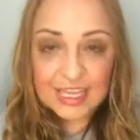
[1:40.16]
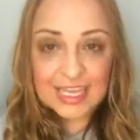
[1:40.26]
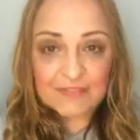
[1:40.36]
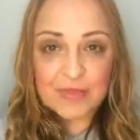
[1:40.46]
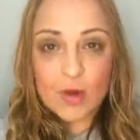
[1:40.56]

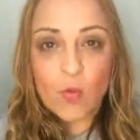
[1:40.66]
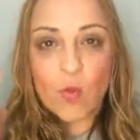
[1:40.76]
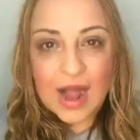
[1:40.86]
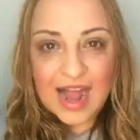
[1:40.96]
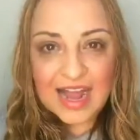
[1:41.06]
give me a
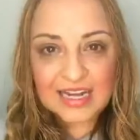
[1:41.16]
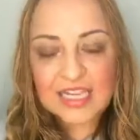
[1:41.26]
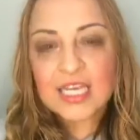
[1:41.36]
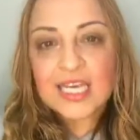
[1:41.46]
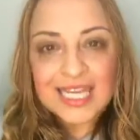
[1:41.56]

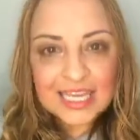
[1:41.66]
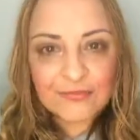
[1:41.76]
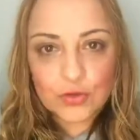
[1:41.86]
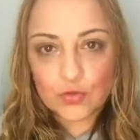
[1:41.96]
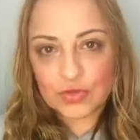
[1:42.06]
1
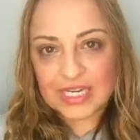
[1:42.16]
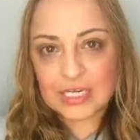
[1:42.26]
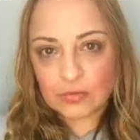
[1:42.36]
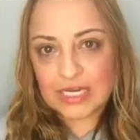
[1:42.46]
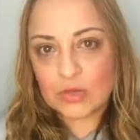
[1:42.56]
if you
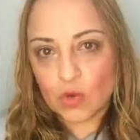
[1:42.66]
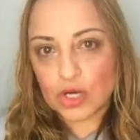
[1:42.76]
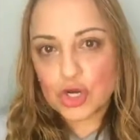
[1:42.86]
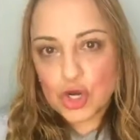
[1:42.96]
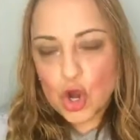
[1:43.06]
really
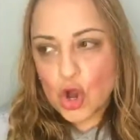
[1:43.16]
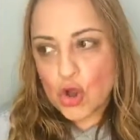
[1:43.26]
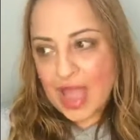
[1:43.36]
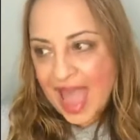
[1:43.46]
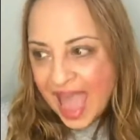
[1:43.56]
want to
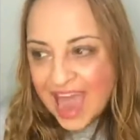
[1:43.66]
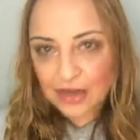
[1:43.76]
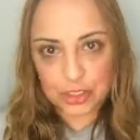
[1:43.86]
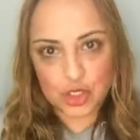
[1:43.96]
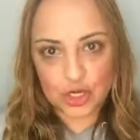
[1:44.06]
know
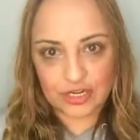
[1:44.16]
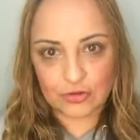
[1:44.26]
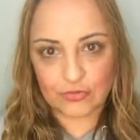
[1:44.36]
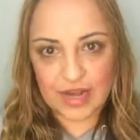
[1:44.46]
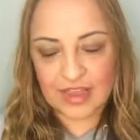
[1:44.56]
how to turn
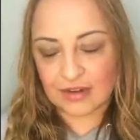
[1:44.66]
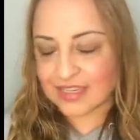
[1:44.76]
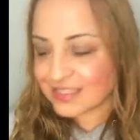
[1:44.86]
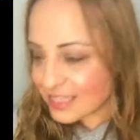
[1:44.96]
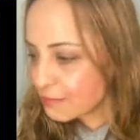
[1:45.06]
it around.
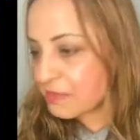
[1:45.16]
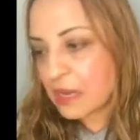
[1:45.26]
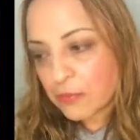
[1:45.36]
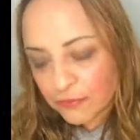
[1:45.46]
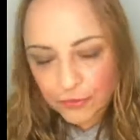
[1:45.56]
Like, some
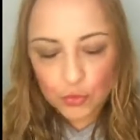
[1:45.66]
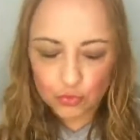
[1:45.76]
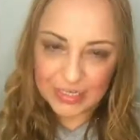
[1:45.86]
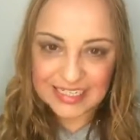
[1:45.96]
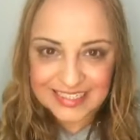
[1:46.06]
people feel
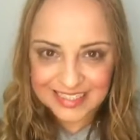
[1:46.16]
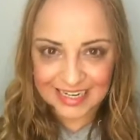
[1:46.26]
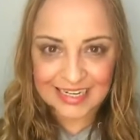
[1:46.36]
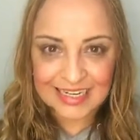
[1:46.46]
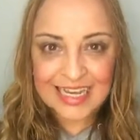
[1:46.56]
really
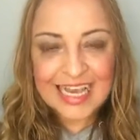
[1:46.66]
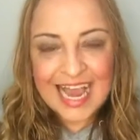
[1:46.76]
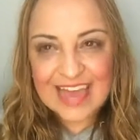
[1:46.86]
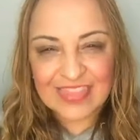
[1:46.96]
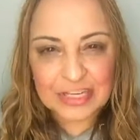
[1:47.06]
stuck
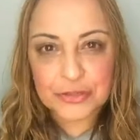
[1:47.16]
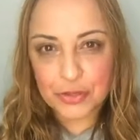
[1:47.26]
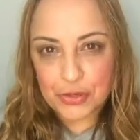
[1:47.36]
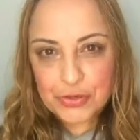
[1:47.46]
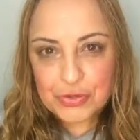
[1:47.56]
and they
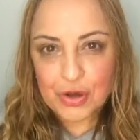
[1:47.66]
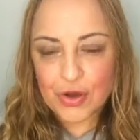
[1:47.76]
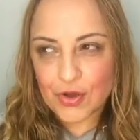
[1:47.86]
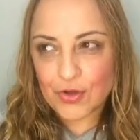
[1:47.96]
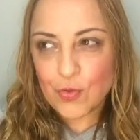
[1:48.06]
don't
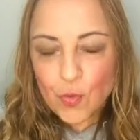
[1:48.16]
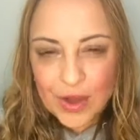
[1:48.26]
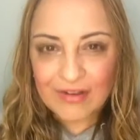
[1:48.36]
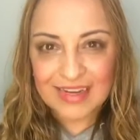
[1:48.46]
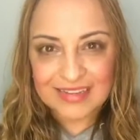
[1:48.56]
know
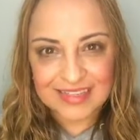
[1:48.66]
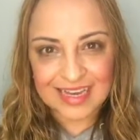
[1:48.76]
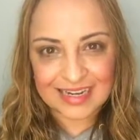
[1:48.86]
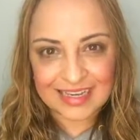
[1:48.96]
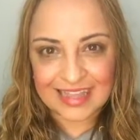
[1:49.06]
where
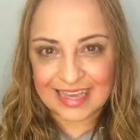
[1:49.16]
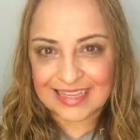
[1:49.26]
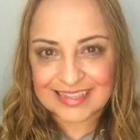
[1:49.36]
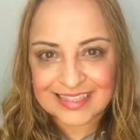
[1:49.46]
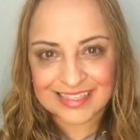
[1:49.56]
exactly they
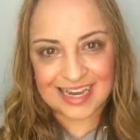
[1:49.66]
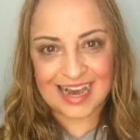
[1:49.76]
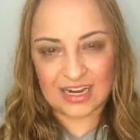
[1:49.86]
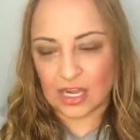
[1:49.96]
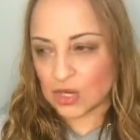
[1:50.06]
can
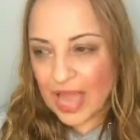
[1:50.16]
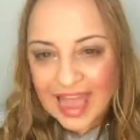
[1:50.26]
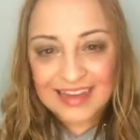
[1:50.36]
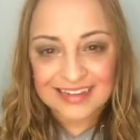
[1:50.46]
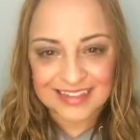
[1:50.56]
start, like
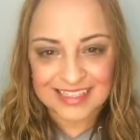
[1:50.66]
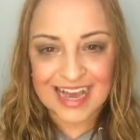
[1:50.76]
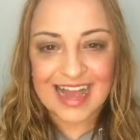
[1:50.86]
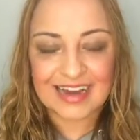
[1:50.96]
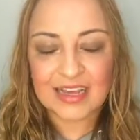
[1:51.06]
how to
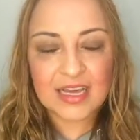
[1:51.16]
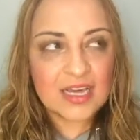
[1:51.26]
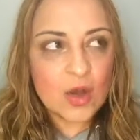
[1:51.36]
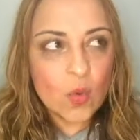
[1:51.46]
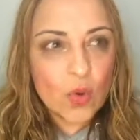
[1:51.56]
start,
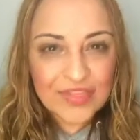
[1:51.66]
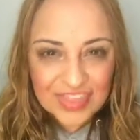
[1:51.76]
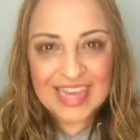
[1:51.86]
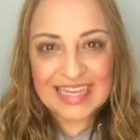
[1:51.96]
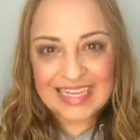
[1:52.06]
what
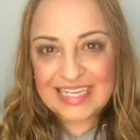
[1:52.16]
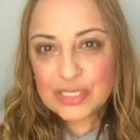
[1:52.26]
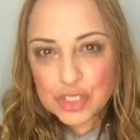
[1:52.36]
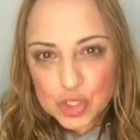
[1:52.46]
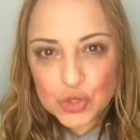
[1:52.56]
they
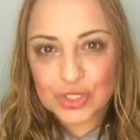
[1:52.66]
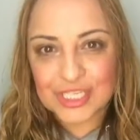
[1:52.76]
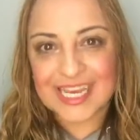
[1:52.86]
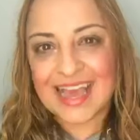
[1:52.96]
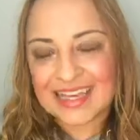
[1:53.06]
can do
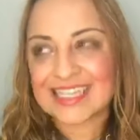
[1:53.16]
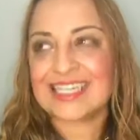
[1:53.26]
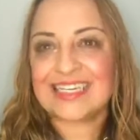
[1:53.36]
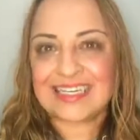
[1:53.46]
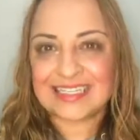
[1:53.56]
to
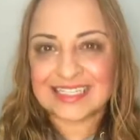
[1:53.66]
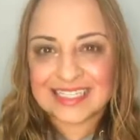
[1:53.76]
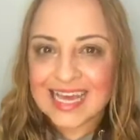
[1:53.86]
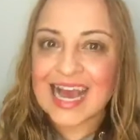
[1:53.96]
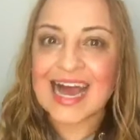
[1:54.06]
actually
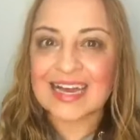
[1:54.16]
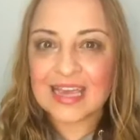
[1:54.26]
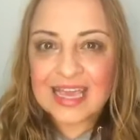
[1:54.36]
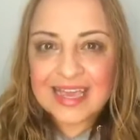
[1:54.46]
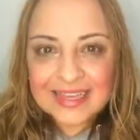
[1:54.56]
start
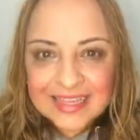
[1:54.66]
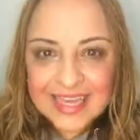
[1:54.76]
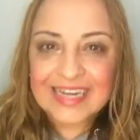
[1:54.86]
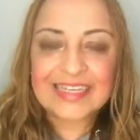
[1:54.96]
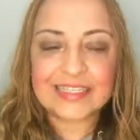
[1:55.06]

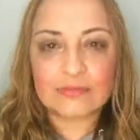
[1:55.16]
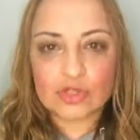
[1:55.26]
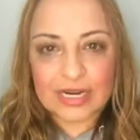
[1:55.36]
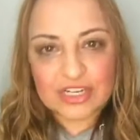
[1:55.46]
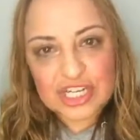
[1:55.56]
getting some
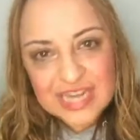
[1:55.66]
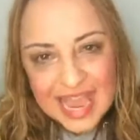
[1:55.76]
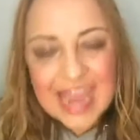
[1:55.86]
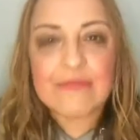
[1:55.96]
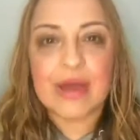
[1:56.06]
traction
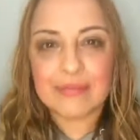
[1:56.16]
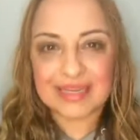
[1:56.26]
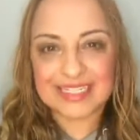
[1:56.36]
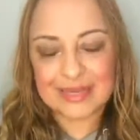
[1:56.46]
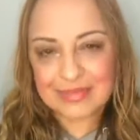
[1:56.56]
and
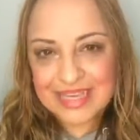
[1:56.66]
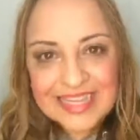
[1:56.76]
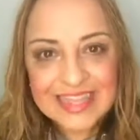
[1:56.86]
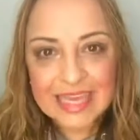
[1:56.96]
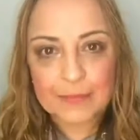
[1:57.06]
momentum
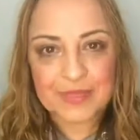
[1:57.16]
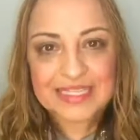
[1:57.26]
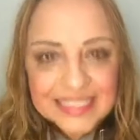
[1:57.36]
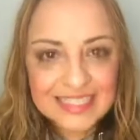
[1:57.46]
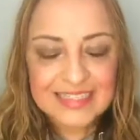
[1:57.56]
in their
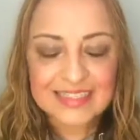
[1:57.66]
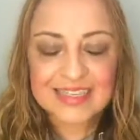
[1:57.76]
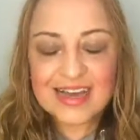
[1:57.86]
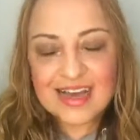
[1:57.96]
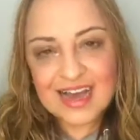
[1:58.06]
business,
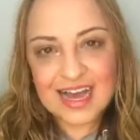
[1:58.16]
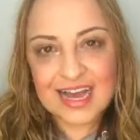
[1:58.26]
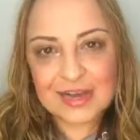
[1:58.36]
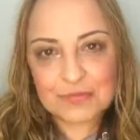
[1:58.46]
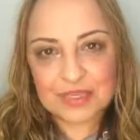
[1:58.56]

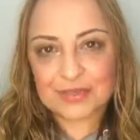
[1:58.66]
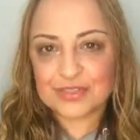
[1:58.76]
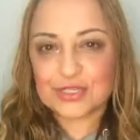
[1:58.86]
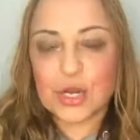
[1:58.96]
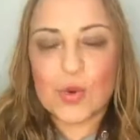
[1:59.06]

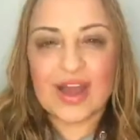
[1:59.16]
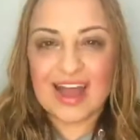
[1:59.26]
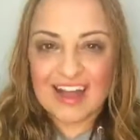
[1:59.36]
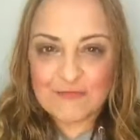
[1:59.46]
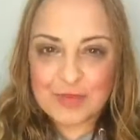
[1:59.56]
because you know what,
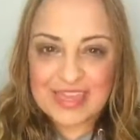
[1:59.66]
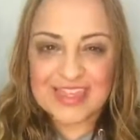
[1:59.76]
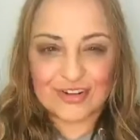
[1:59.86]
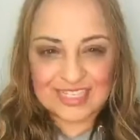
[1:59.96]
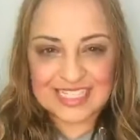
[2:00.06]
I've been
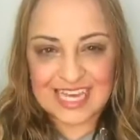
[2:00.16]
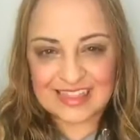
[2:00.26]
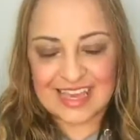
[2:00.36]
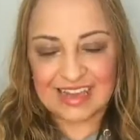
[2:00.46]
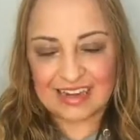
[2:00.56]
there and
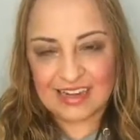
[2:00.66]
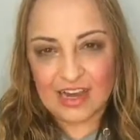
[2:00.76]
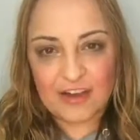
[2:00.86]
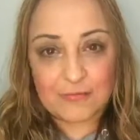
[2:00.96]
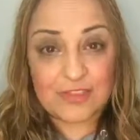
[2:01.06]
done that, and
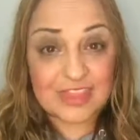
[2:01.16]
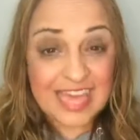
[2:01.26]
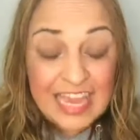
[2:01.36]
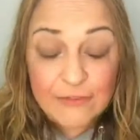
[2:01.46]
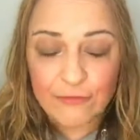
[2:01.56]
I'm
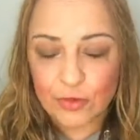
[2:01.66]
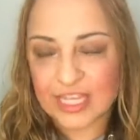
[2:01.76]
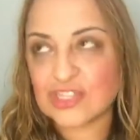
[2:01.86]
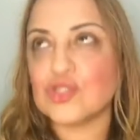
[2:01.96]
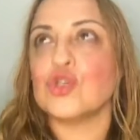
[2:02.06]
thankful
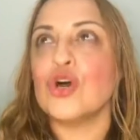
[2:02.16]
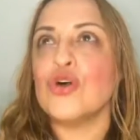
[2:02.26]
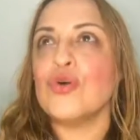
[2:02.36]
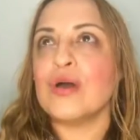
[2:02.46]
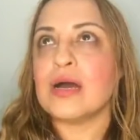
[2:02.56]
and
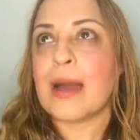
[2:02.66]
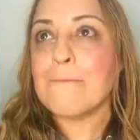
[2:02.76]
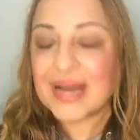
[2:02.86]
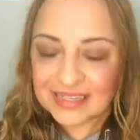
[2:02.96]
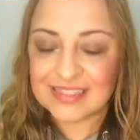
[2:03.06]
so
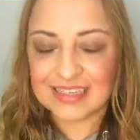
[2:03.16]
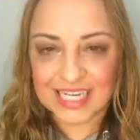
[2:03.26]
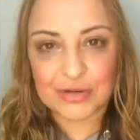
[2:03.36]
amazingly